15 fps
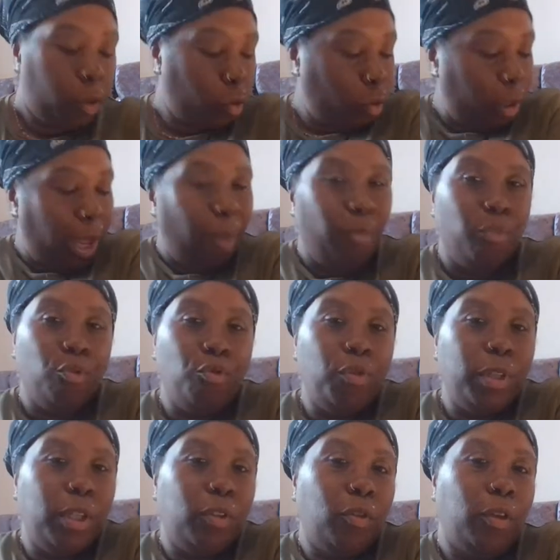saw like
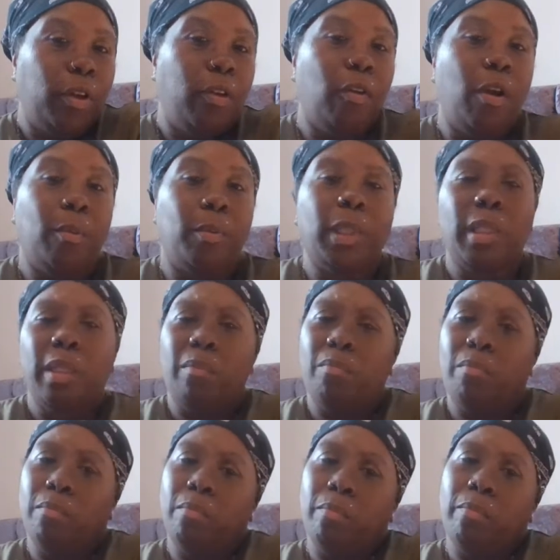bruises on her arm. She's
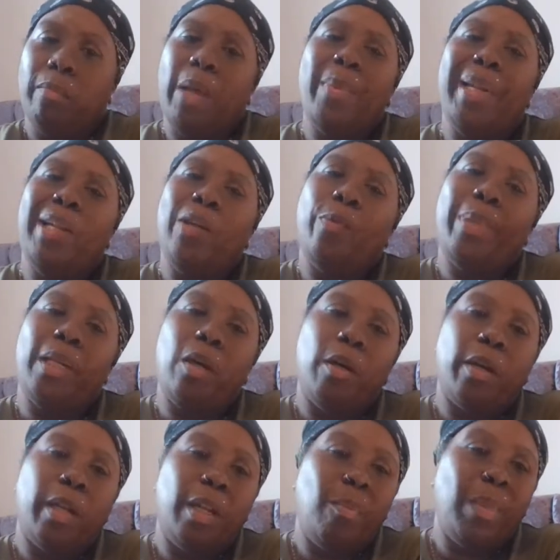maybe a little bit
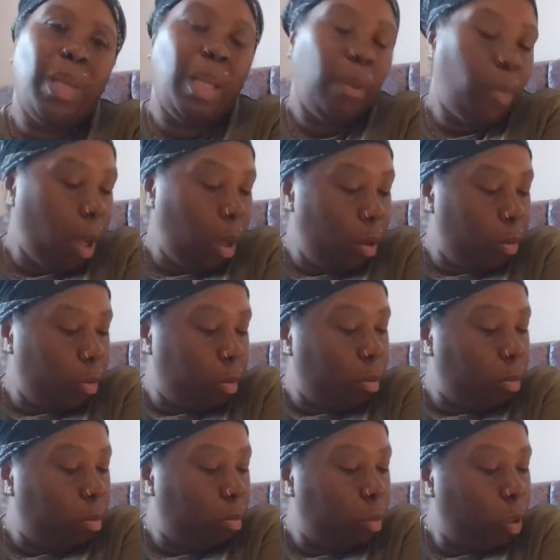darker than me, but
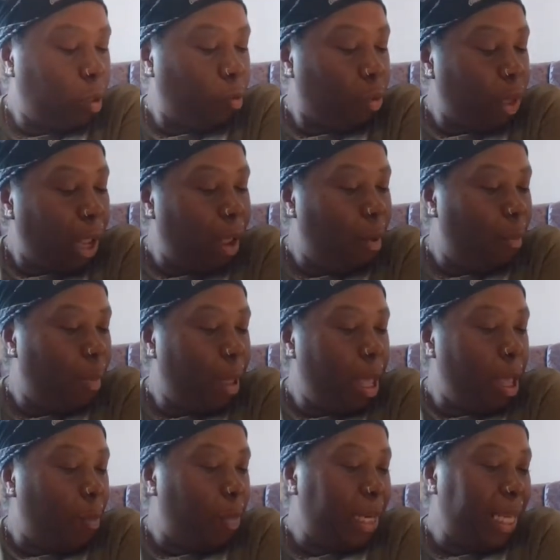it was like a
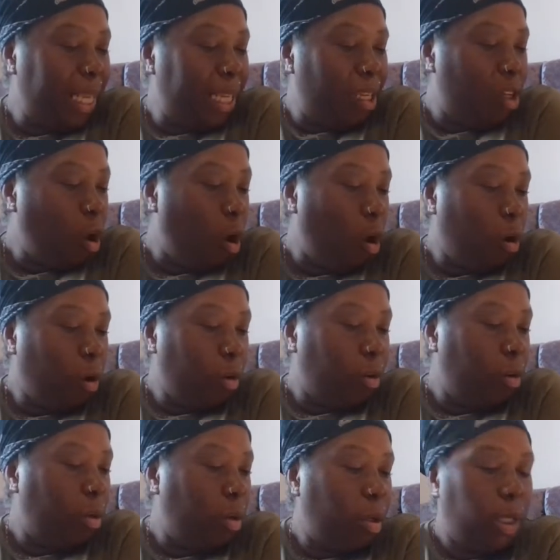purpley dark
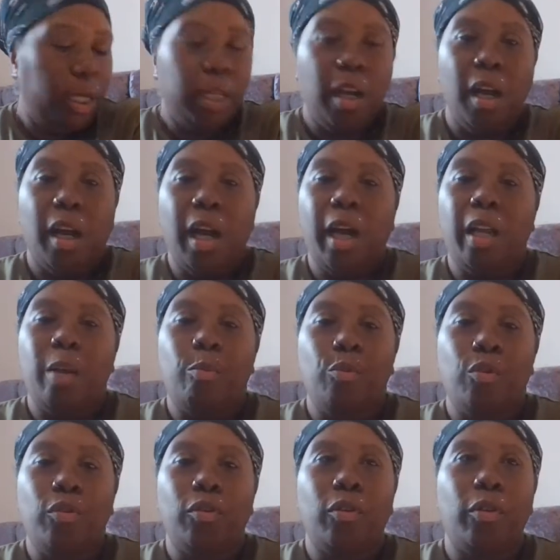colour
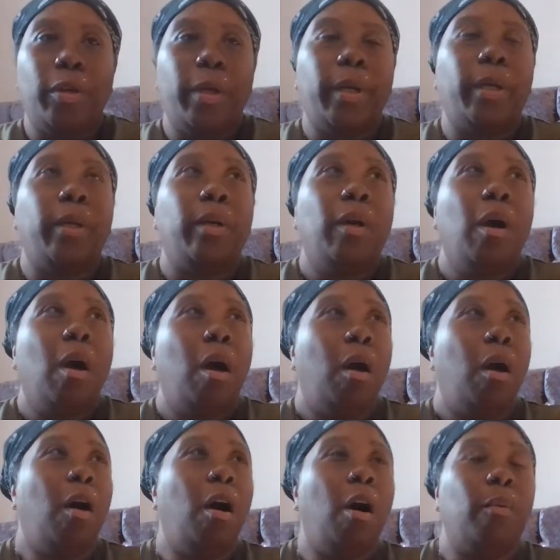bruise on her
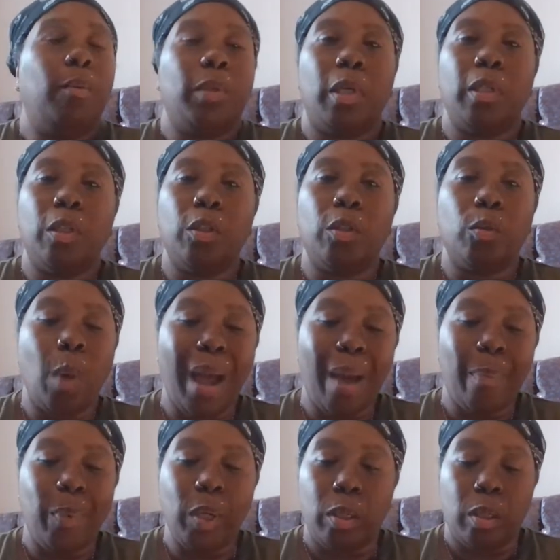arm. So I said, so what
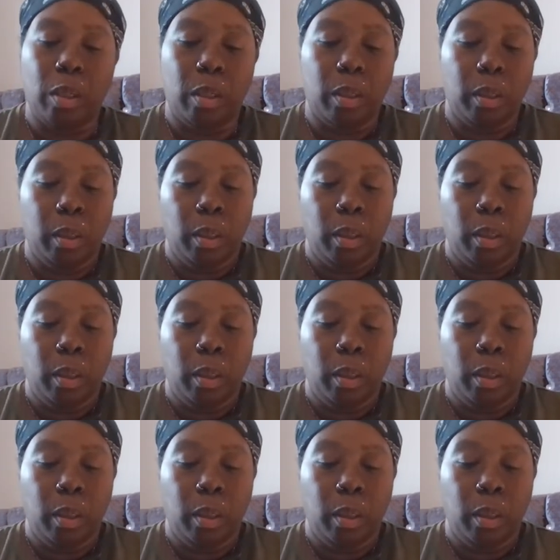happened?